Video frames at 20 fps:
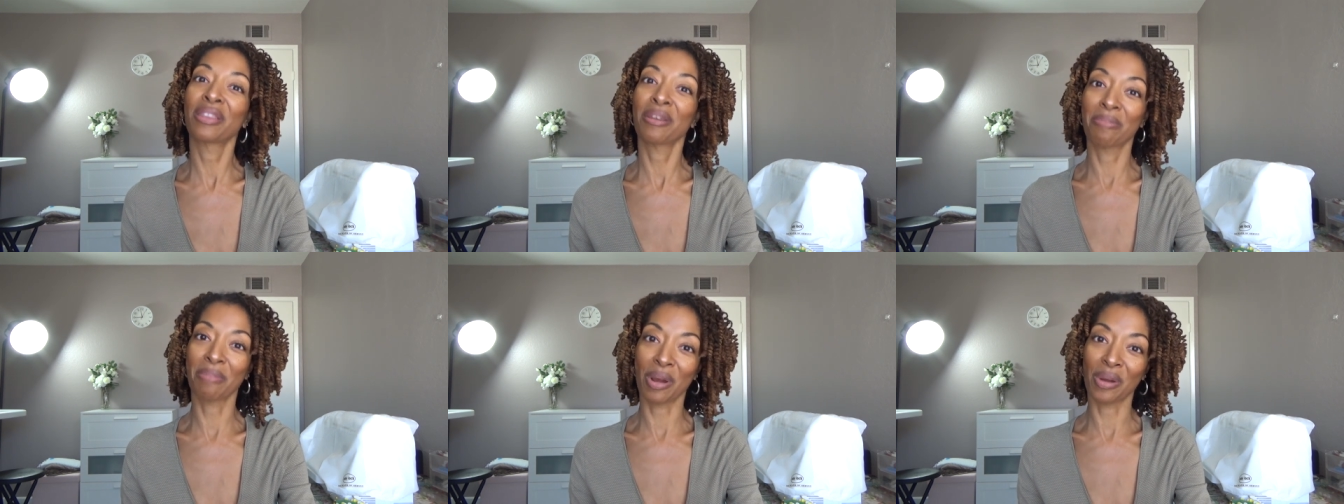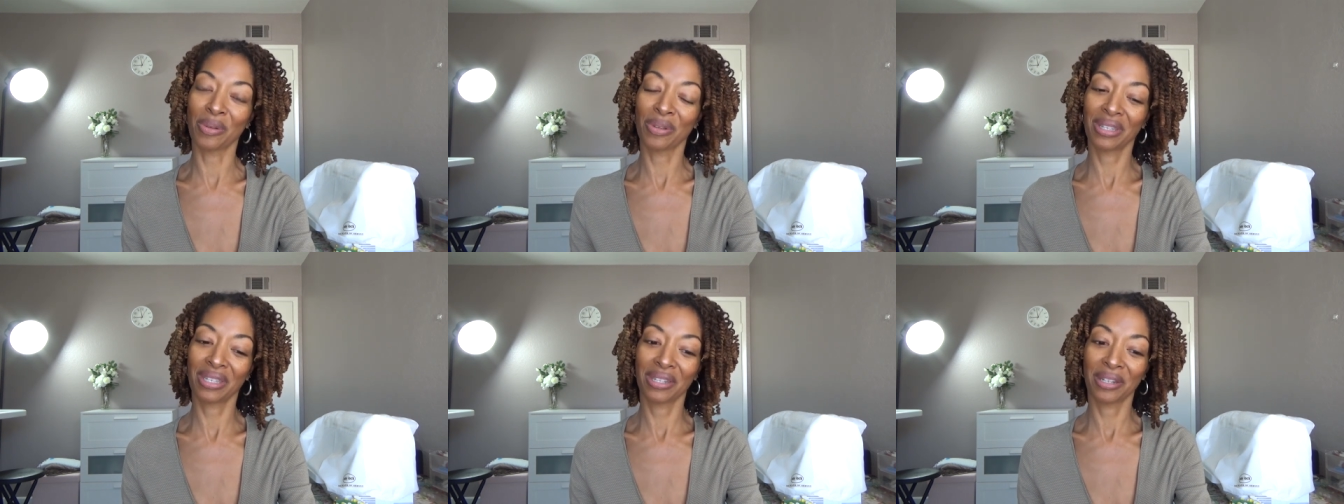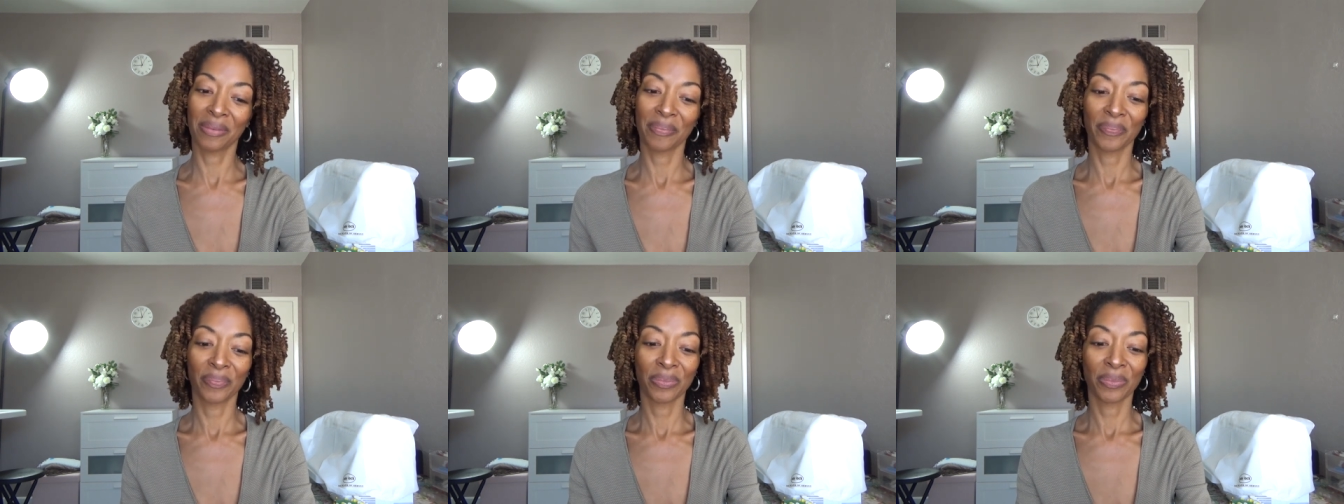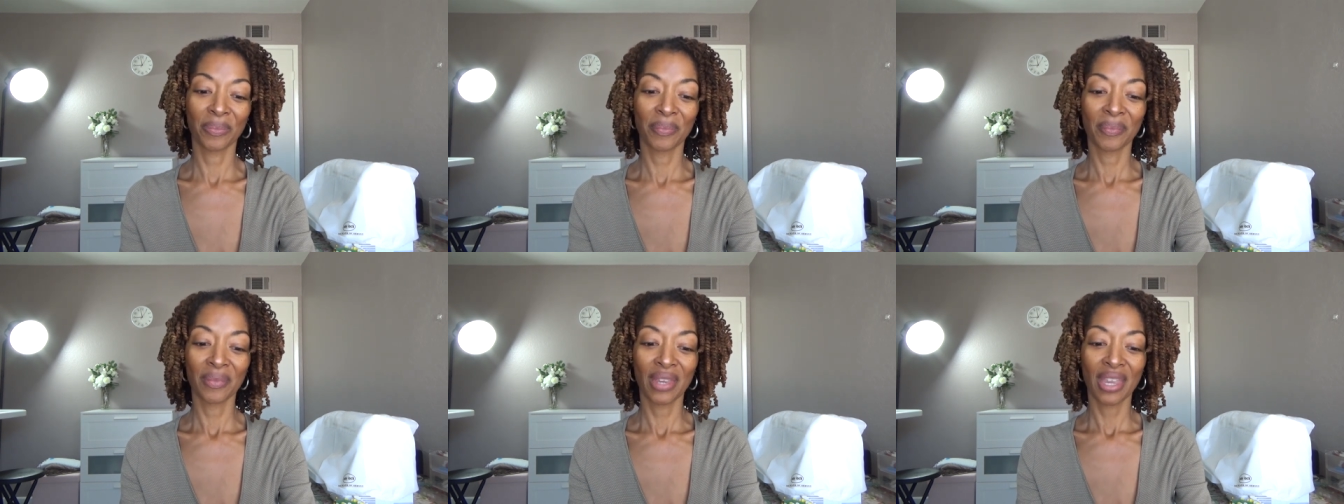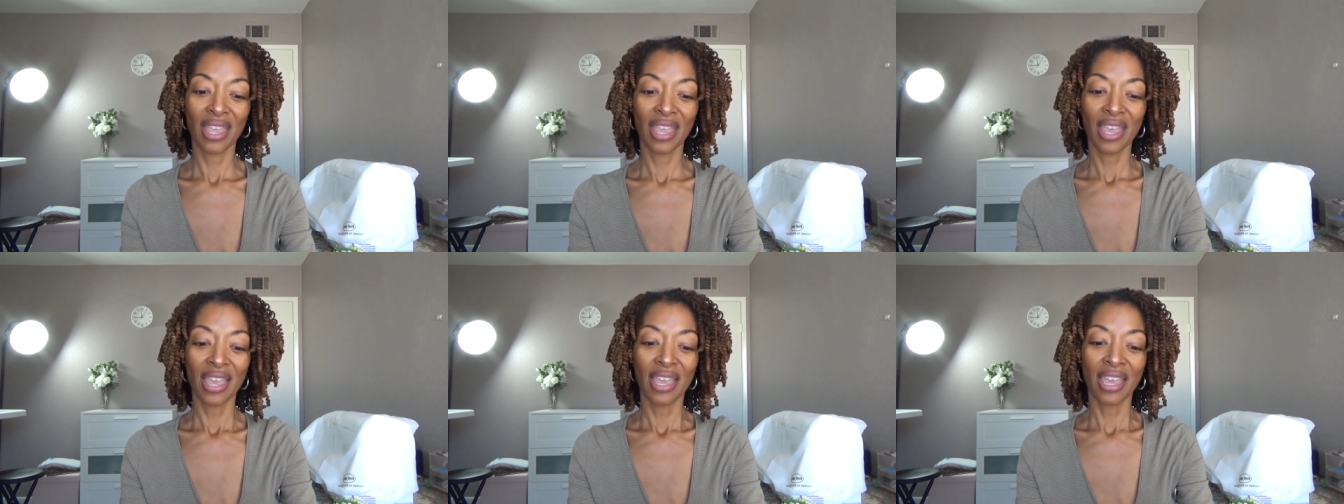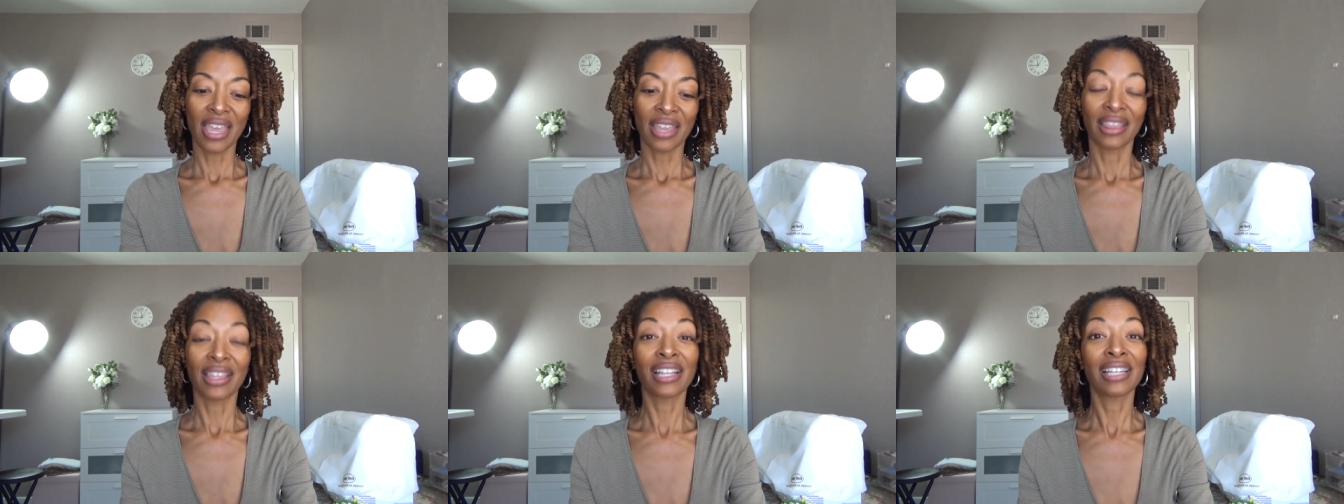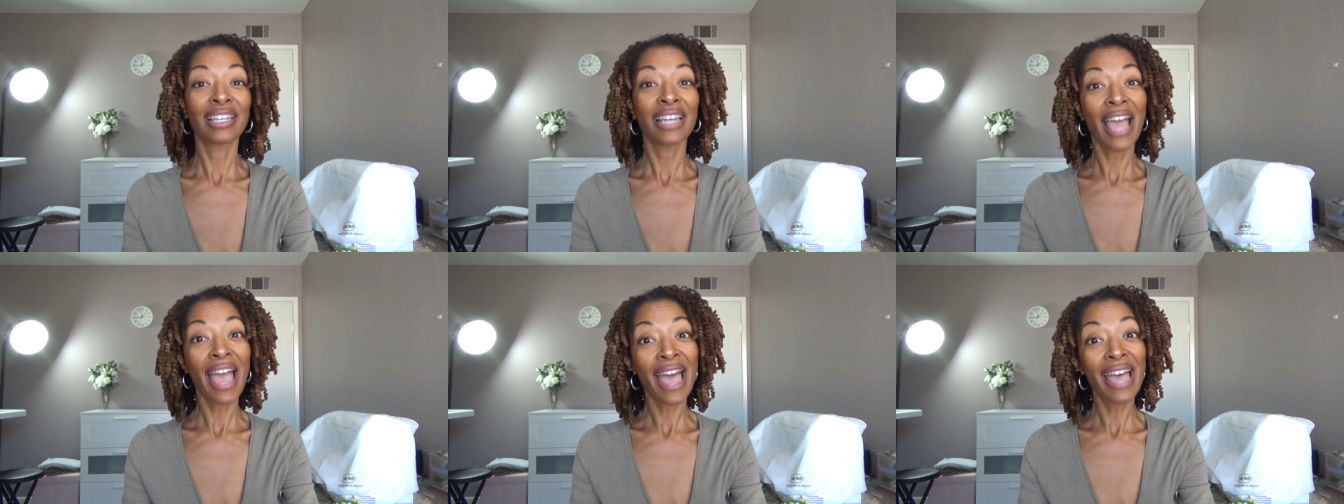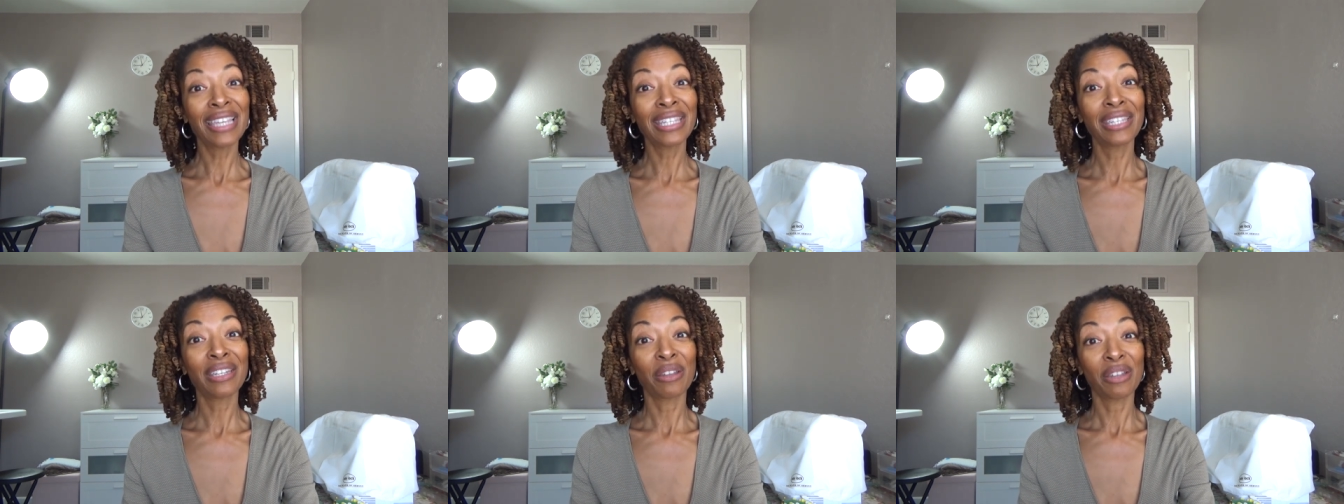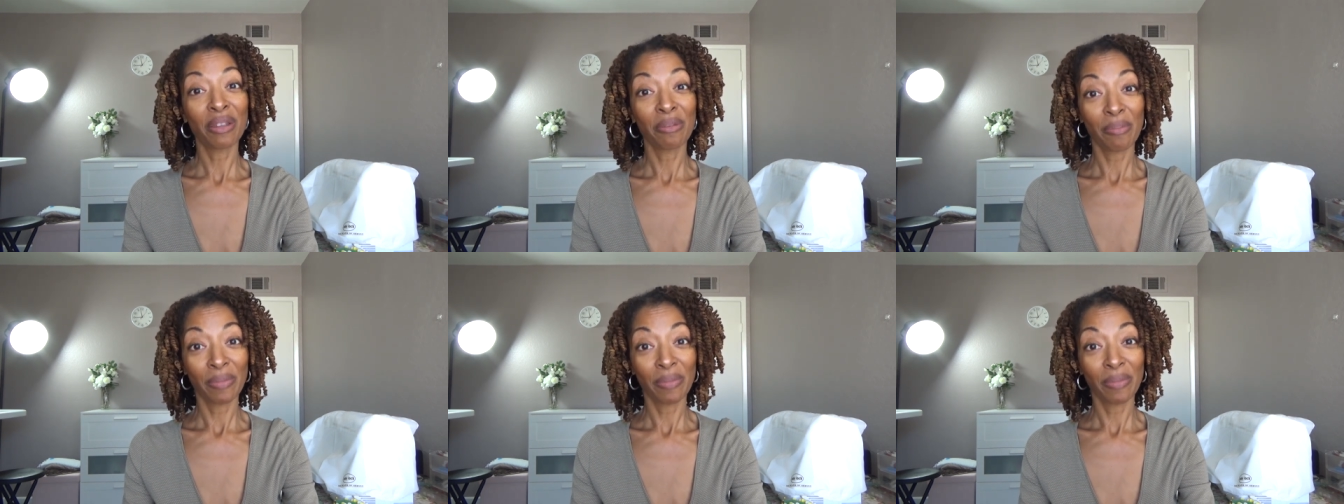the most. The last